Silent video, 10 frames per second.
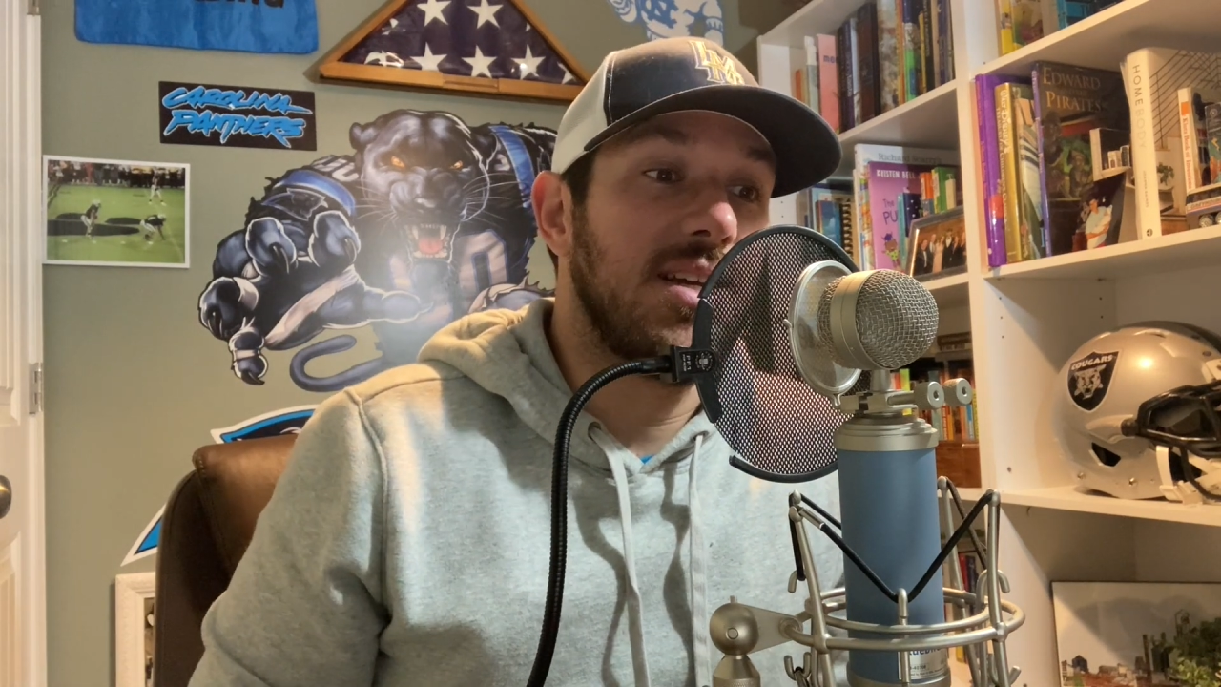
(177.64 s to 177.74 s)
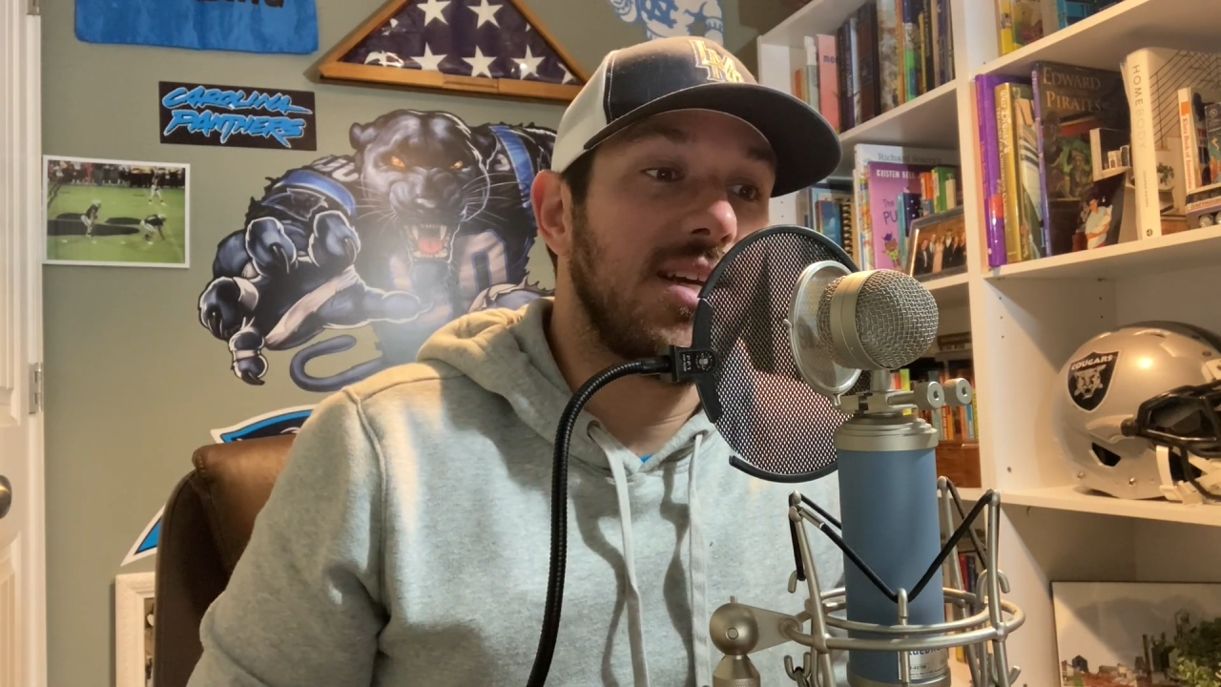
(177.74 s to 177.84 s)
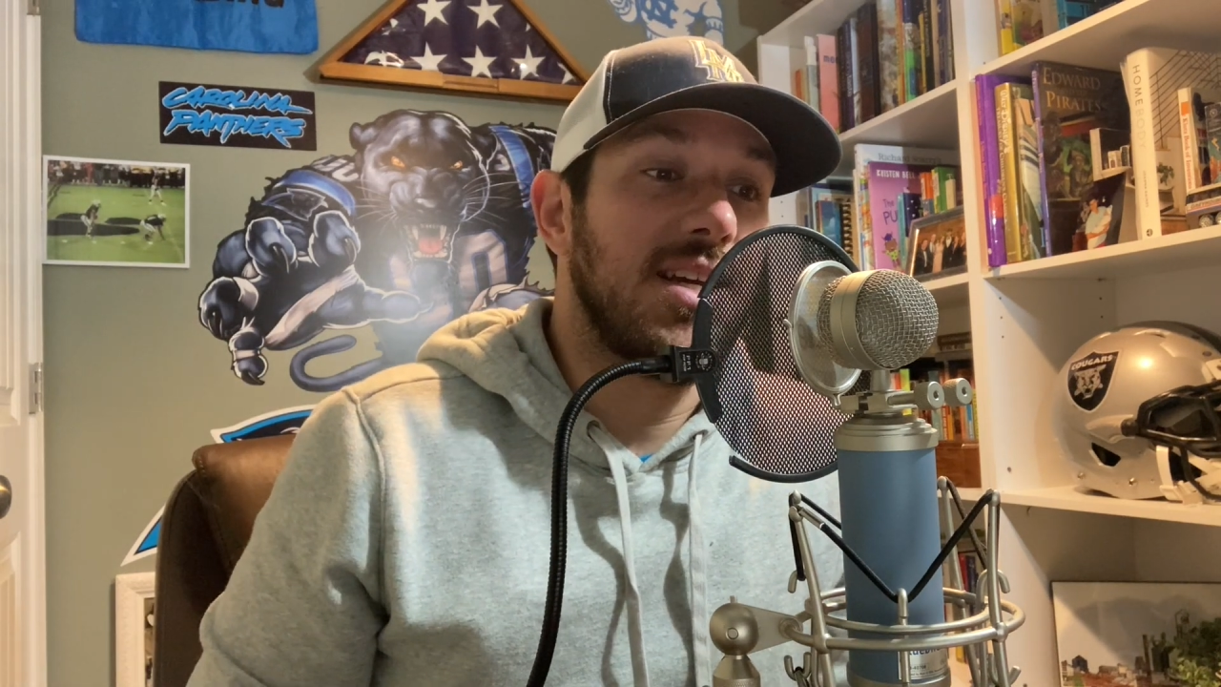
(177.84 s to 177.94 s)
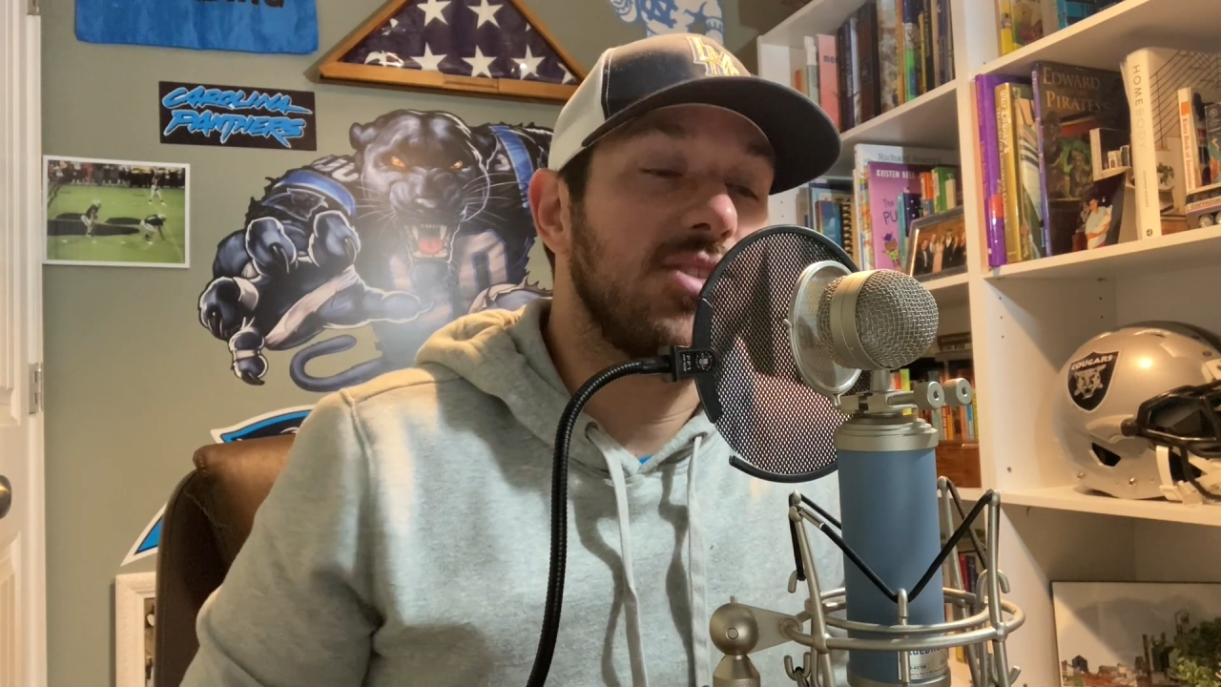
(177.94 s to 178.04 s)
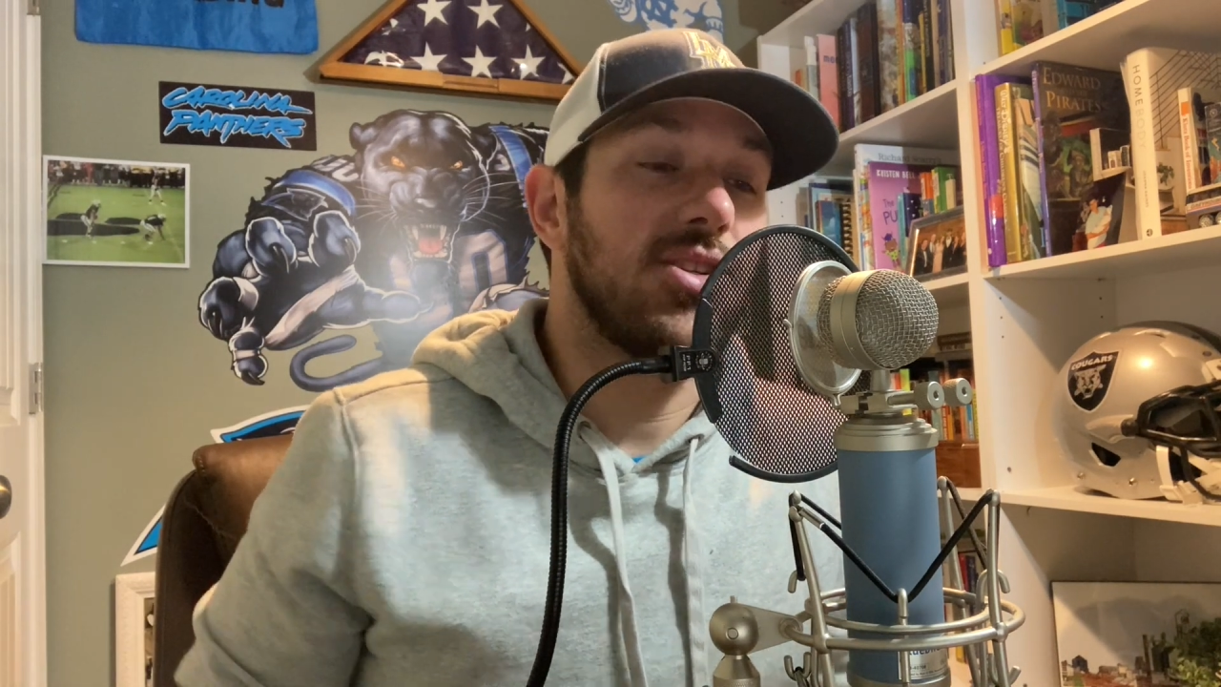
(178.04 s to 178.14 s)

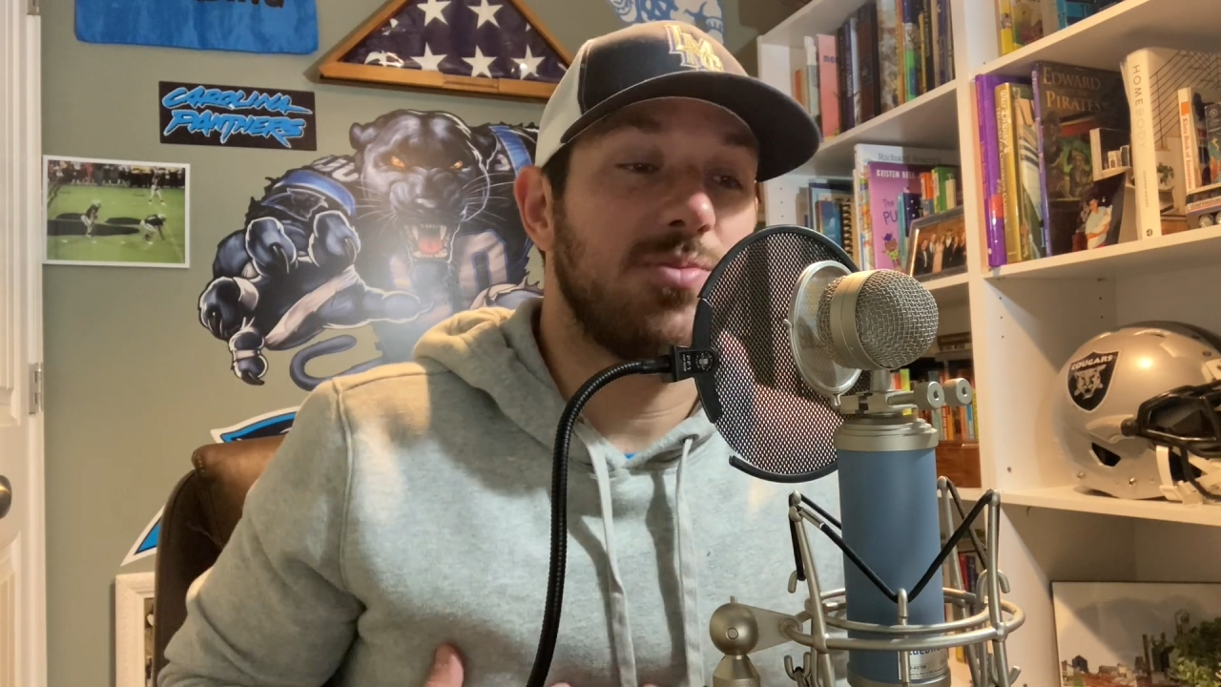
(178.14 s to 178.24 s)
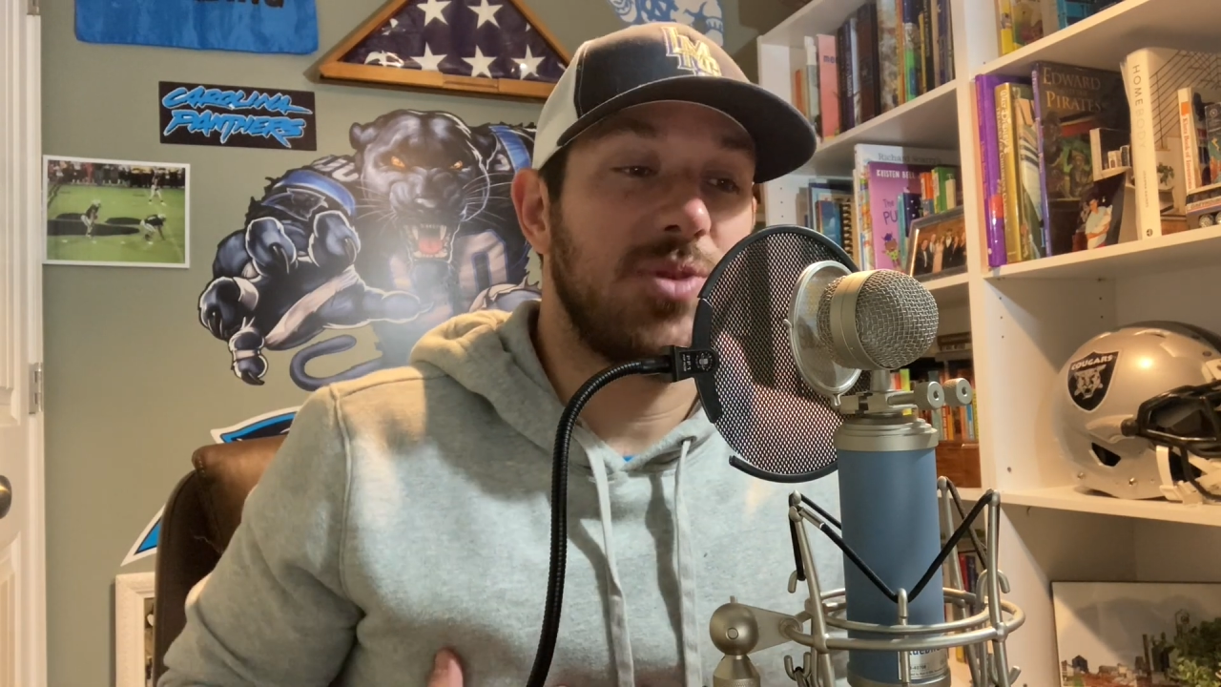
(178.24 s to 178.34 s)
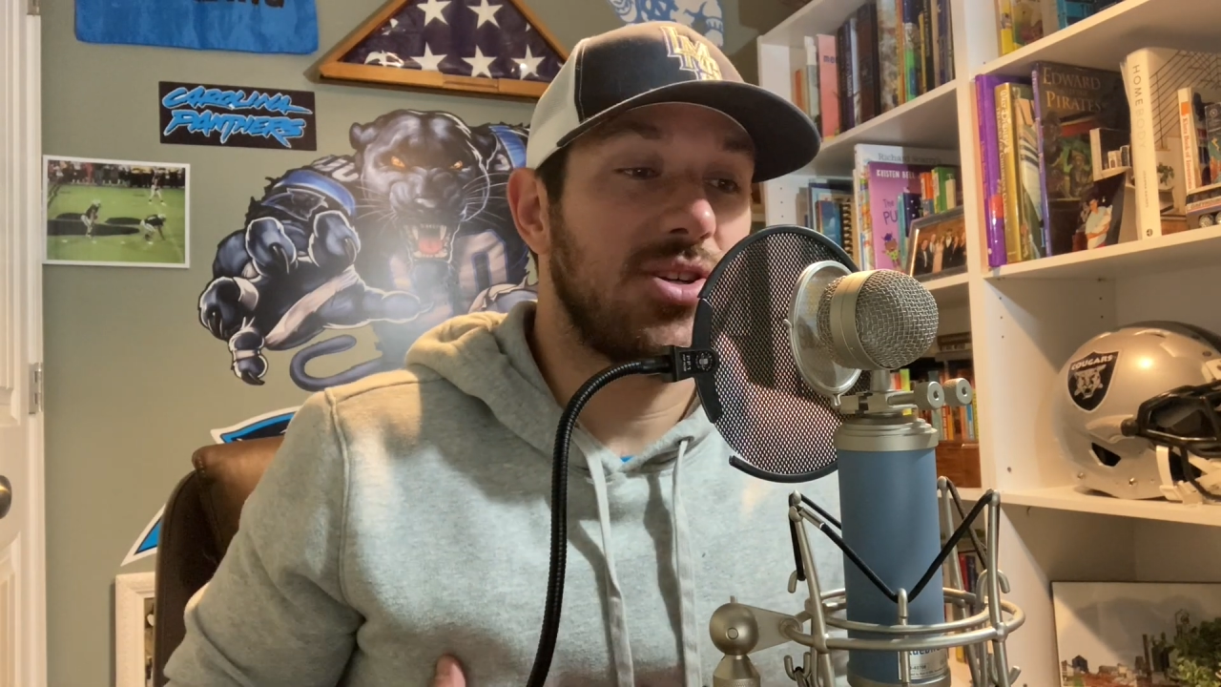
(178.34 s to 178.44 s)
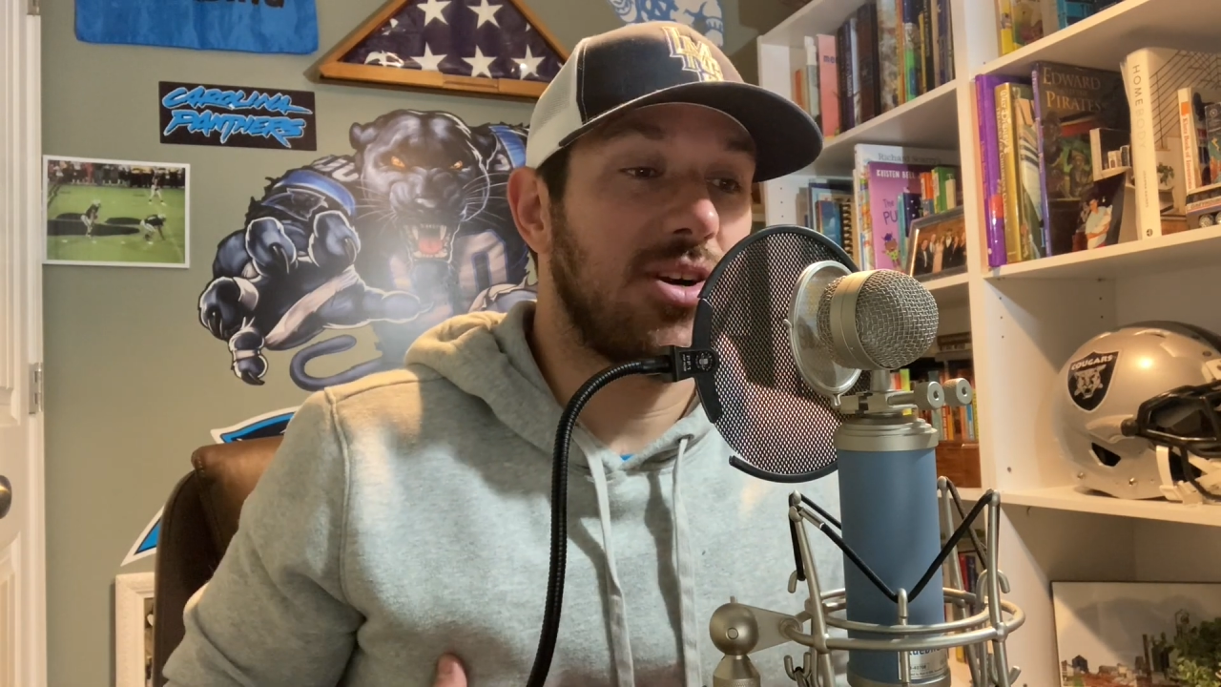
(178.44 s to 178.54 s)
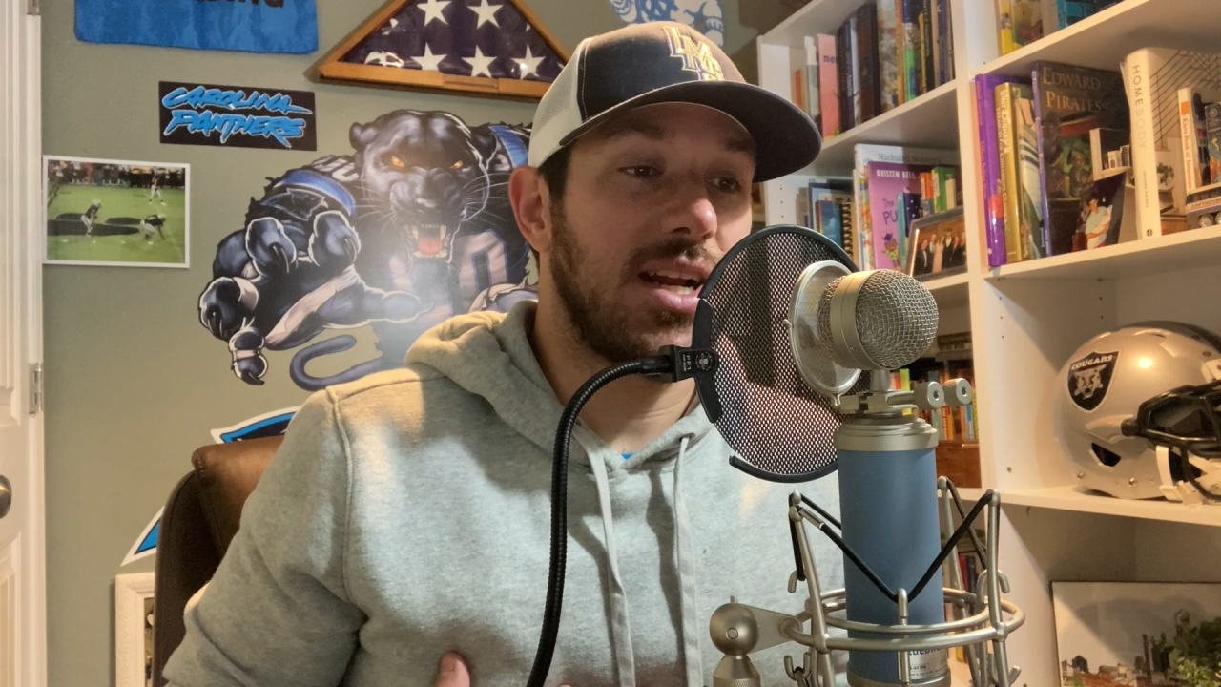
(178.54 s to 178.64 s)
Just me talking